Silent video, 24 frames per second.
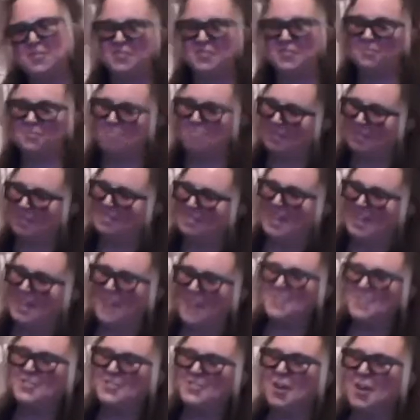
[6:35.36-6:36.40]
there's a, a,
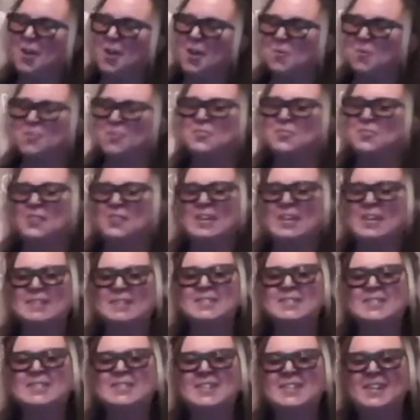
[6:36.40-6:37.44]
lot of Star Wars
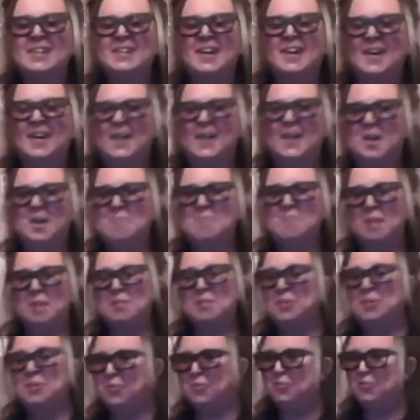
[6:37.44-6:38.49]
fans um,
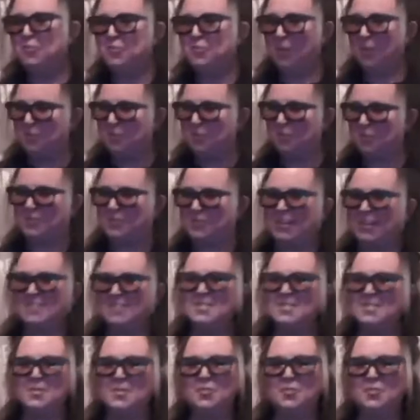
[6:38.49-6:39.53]
I'm a huge Star Wars
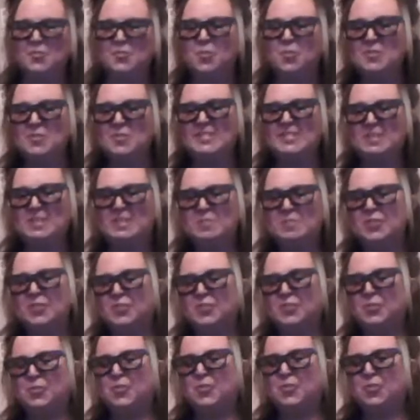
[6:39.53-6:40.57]
fan, so there's always going to be
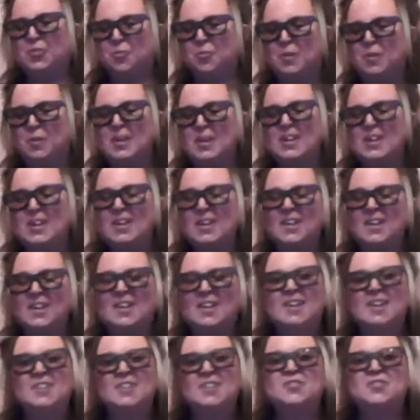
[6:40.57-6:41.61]
two to three
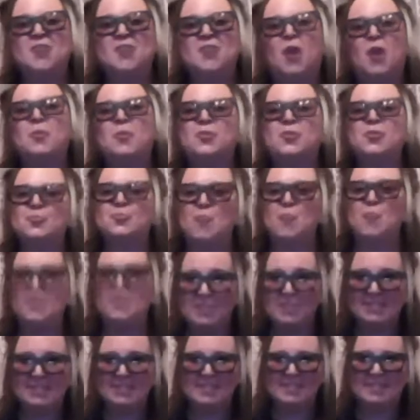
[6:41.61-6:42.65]
Star Wars
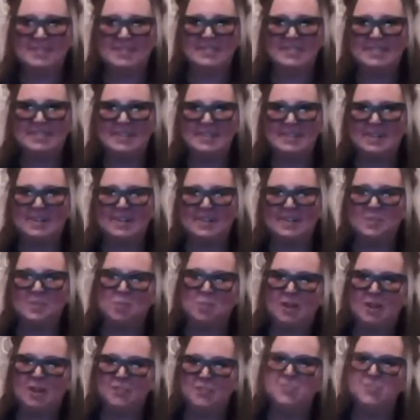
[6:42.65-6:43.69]
references on the
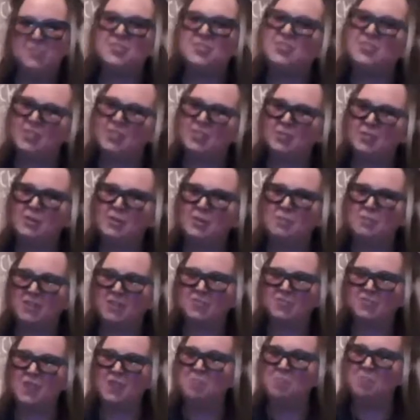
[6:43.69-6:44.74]
Breckenridge Distillery
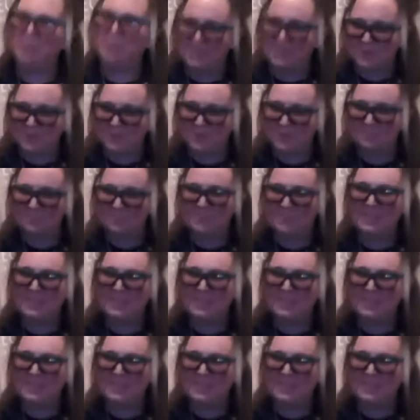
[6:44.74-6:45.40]
restaurant menu.